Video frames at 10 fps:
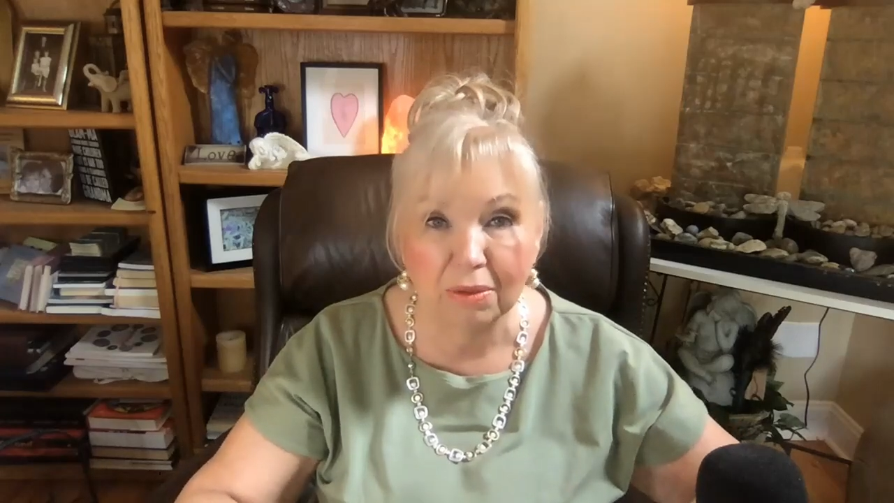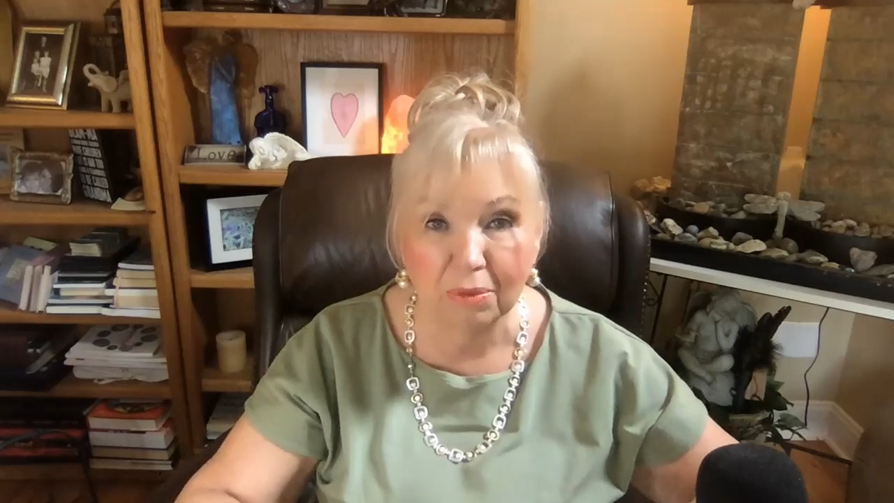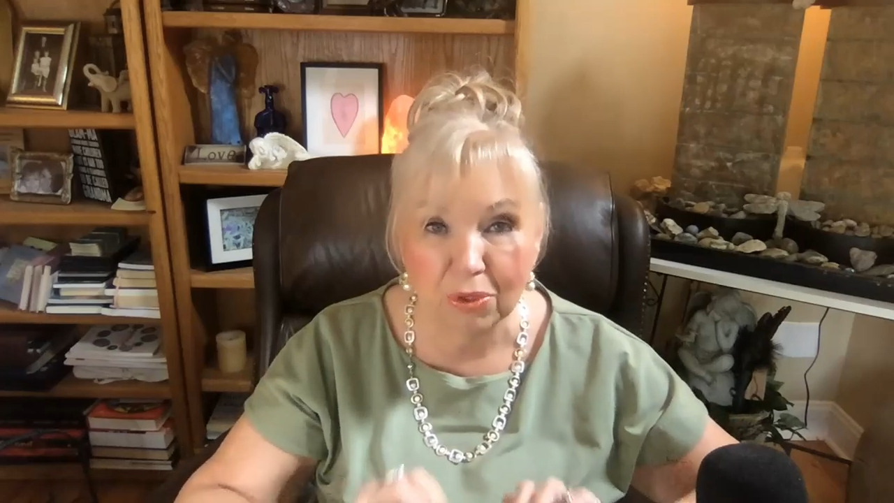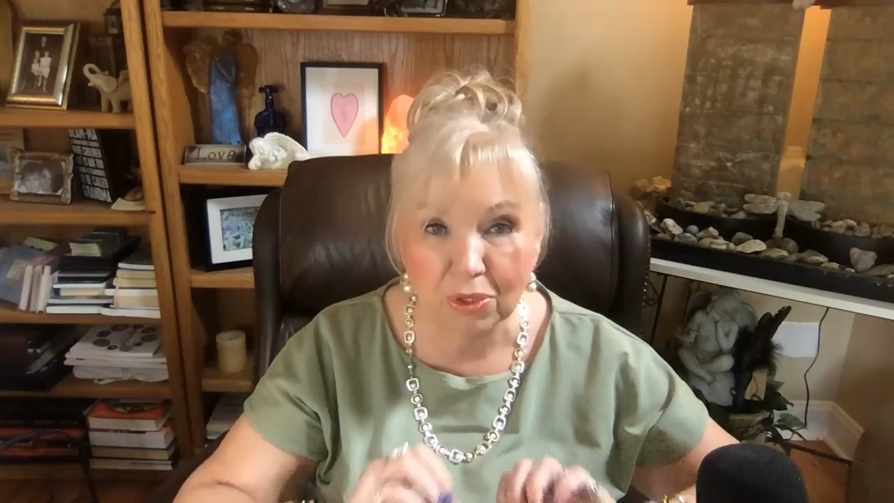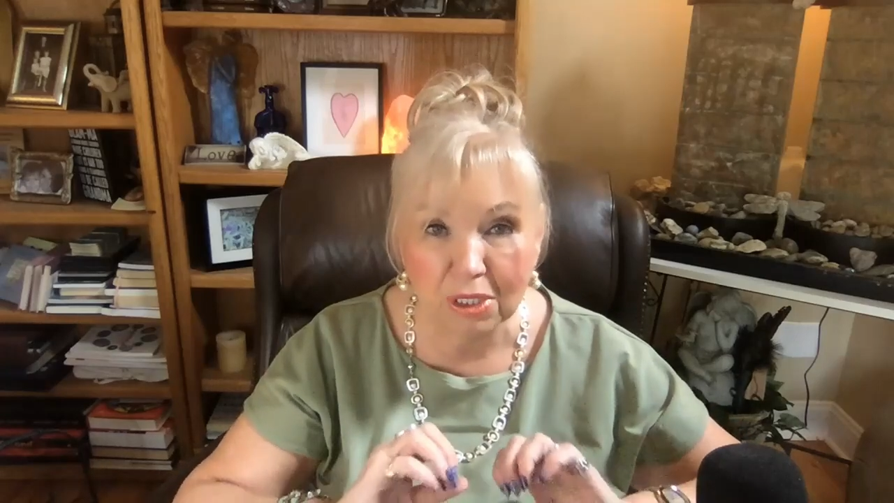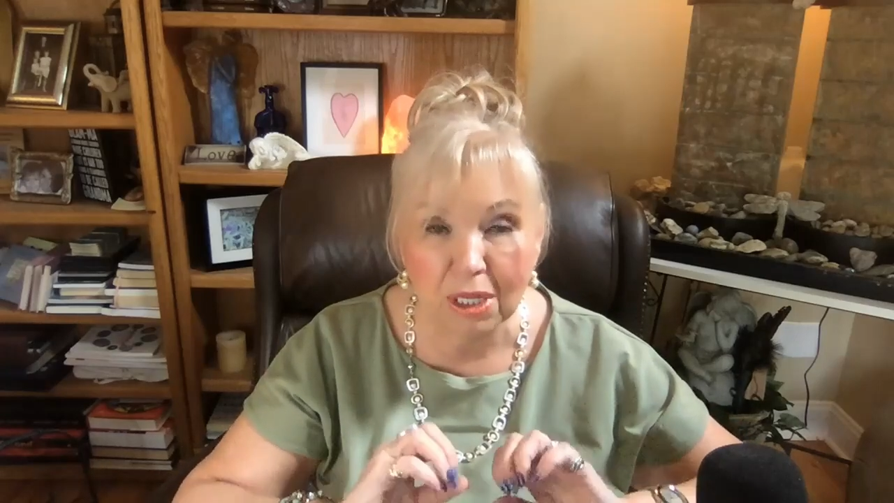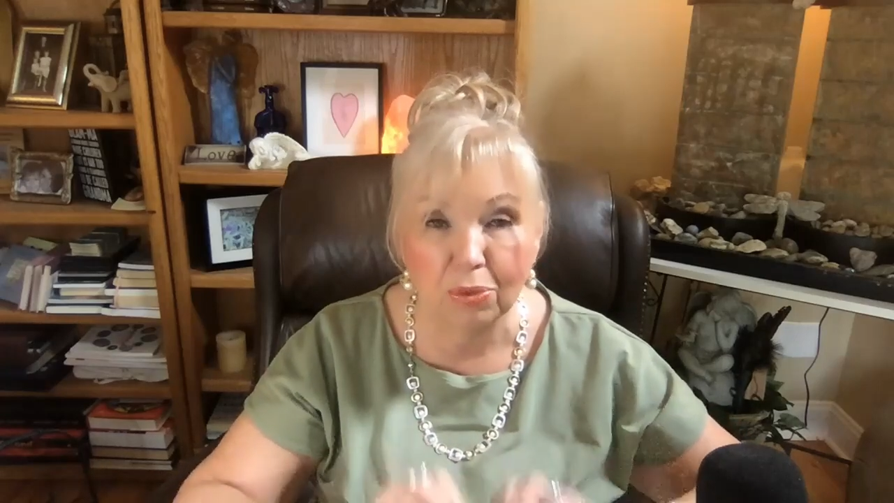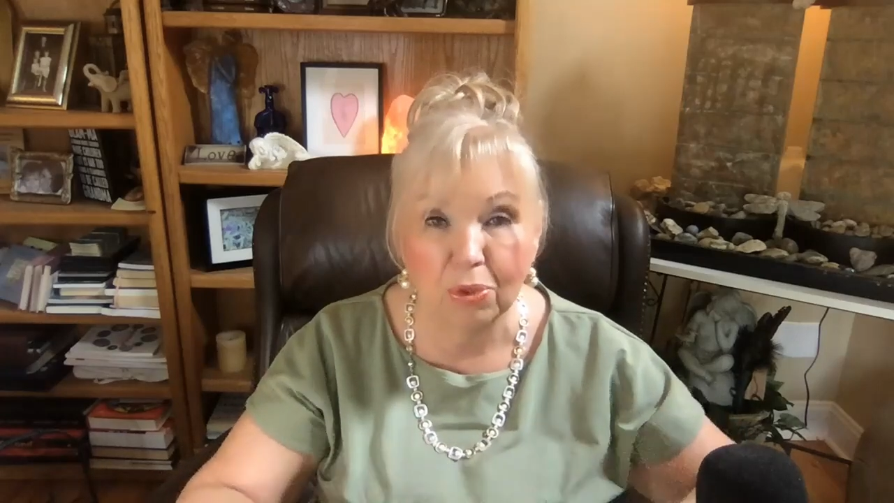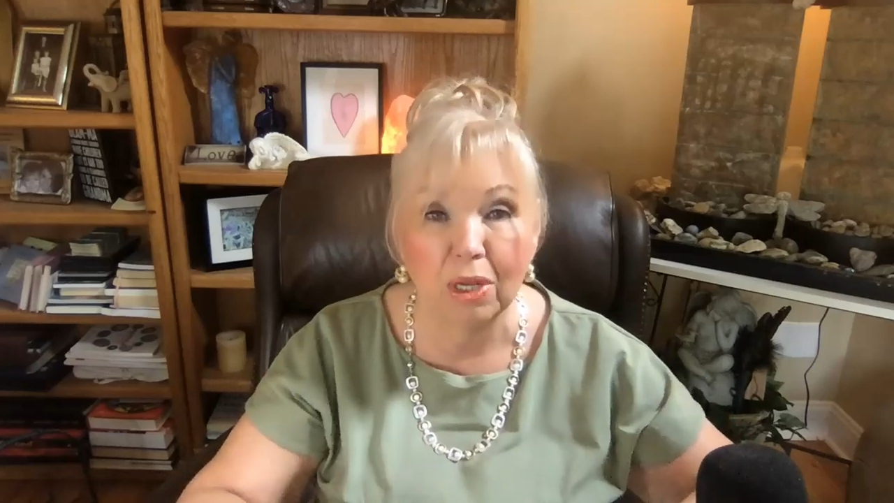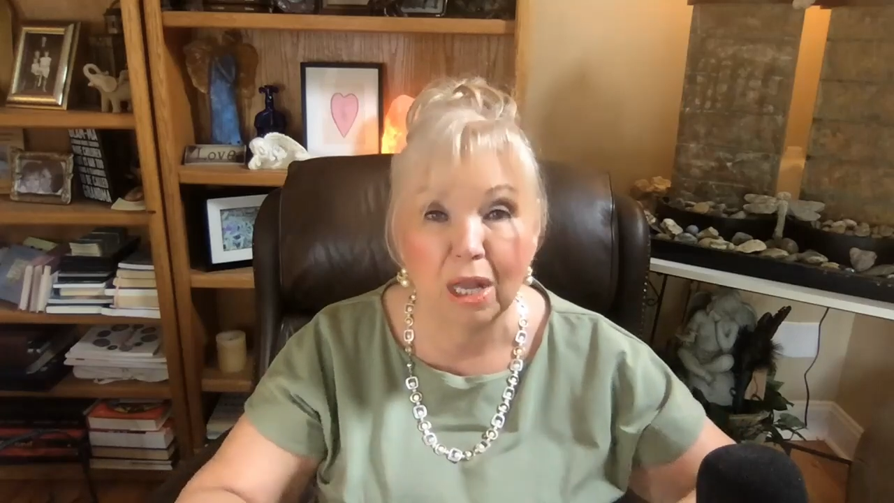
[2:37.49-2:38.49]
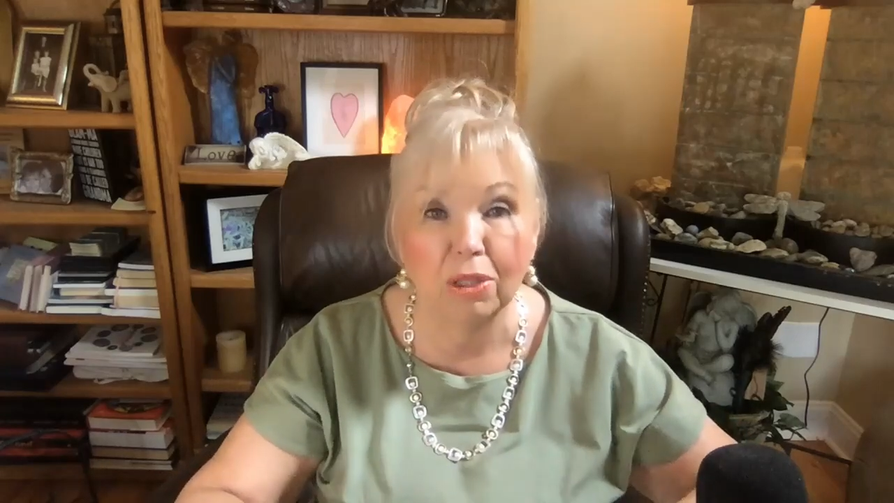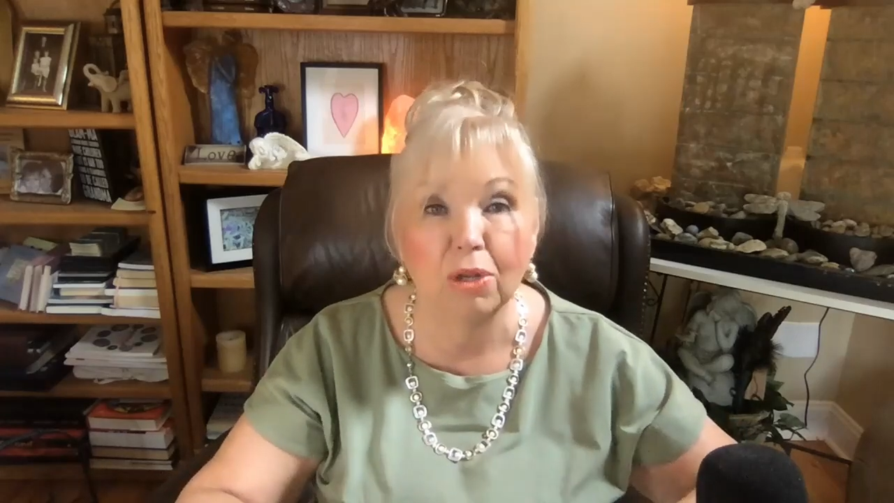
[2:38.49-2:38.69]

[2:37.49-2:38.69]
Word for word: We're just not throwing out the